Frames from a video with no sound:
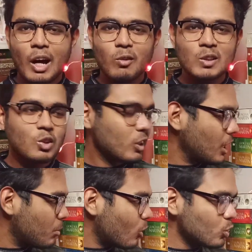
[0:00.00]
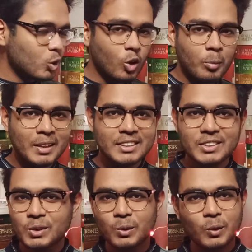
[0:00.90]
So I was talking about Good Omens,
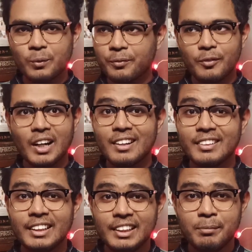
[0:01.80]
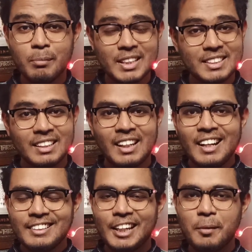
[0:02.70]
so we can't really miss
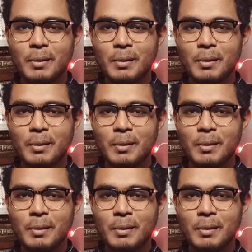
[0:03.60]
Terry